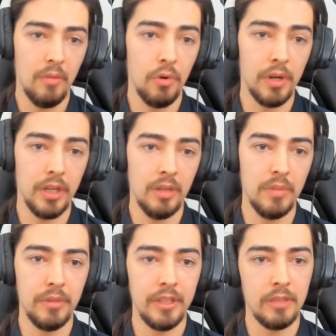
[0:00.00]
or it can
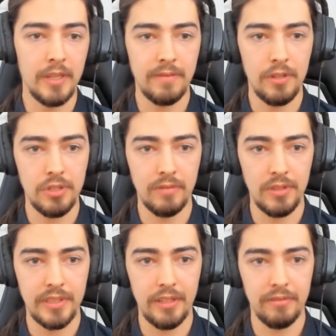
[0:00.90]
be being the best version of
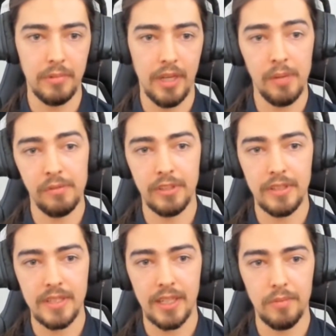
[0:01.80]
yourself, but I prefer
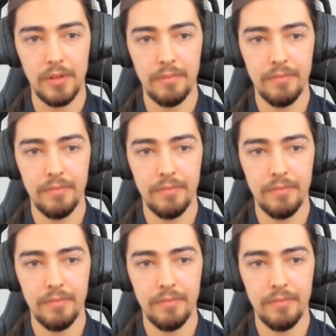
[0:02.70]
the second one.